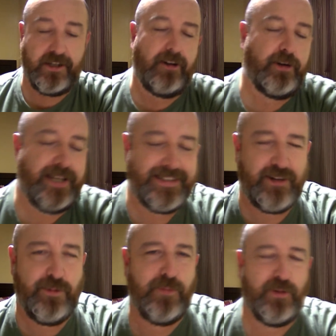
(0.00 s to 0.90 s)
Oh yes, I
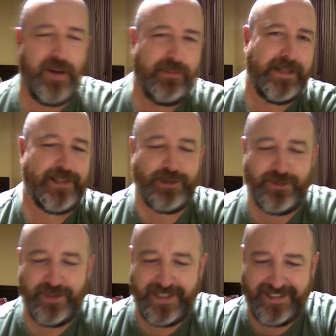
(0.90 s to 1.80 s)
remember my predictions
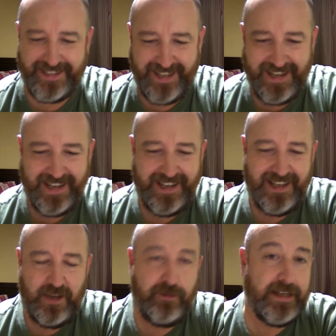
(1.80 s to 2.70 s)
for this.
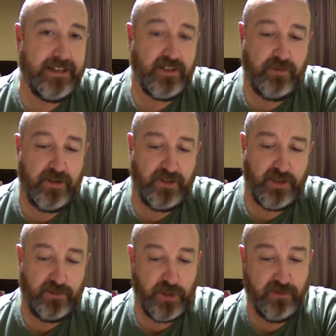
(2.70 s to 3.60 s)
Finland versus
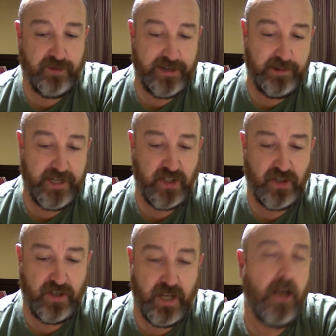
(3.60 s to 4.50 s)
the Russian
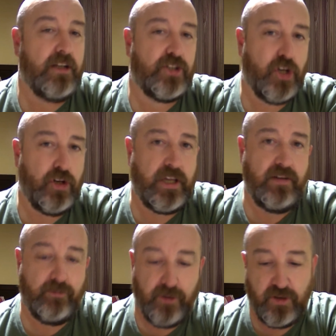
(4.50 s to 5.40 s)
Federation, Turkey
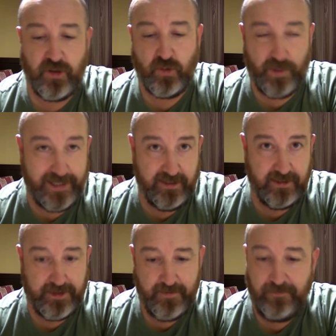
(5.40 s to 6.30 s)
versus
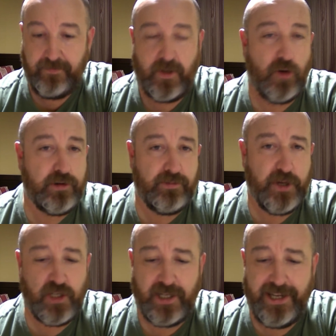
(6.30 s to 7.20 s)
Wales.
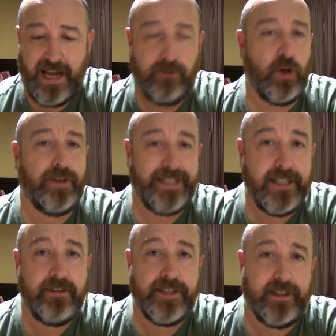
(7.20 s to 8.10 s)
Controversially, I've gone
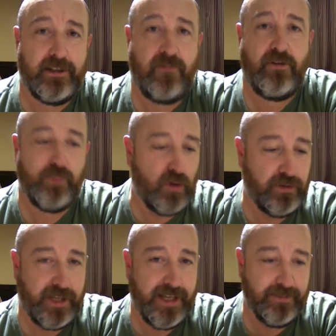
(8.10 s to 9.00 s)
0-0 for
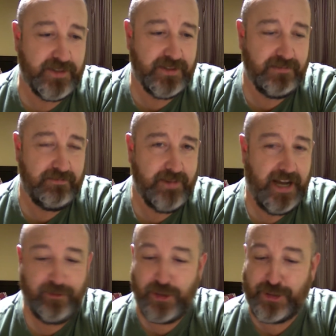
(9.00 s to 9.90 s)
both games.
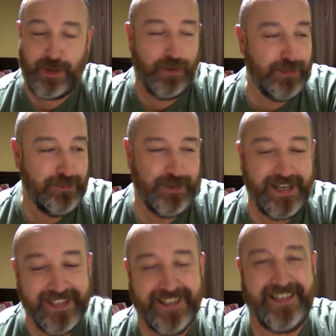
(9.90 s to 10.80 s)
I've just got a
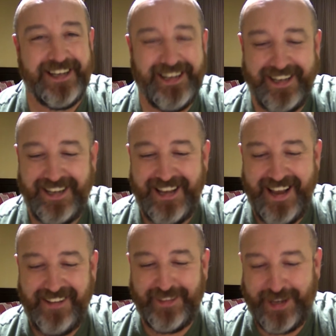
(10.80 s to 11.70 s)
feeling
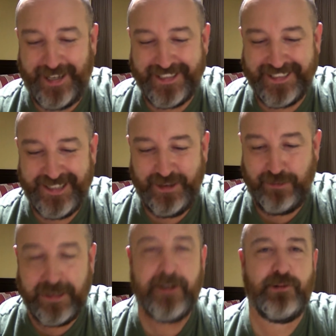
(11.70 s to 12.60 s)
that
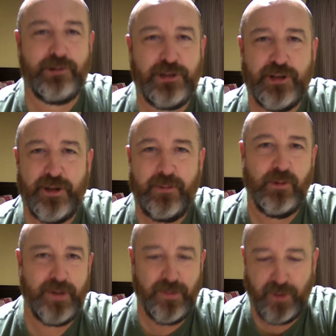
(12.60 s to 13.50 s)
Finland-Russia
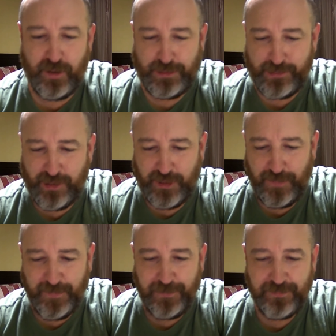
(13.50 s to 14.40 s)
will be a ball draw,
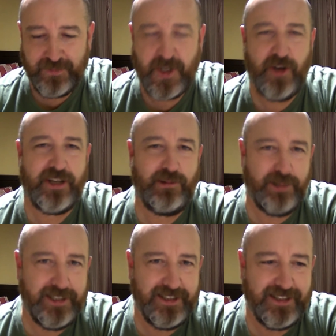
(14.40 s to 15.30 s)

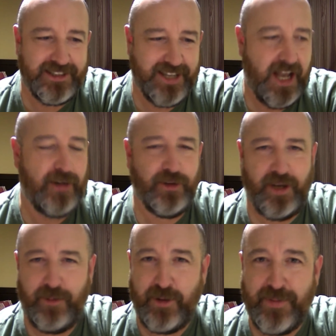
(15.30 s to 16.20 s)
Turkey-Wales, and
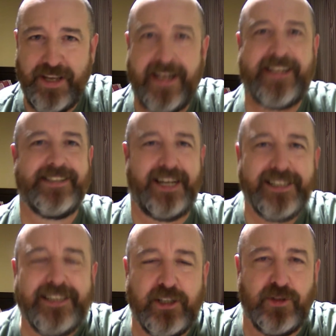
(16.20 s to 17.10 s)
it will be an
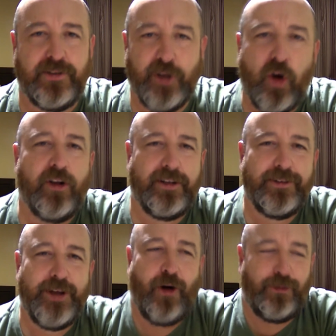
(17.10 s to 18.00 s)
exciting, not
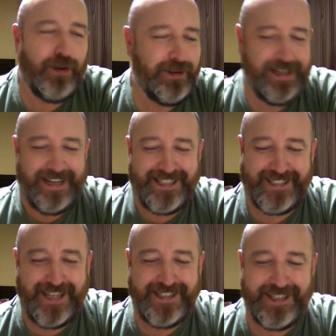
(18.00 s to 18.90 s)
an
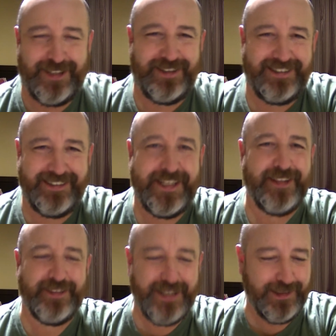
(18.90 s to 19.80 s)
exciting
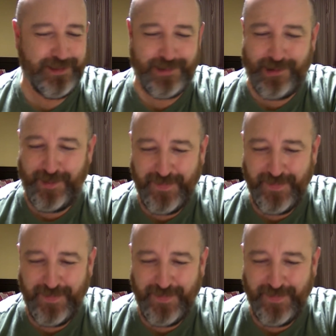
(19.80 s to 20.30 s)
0-0 draw.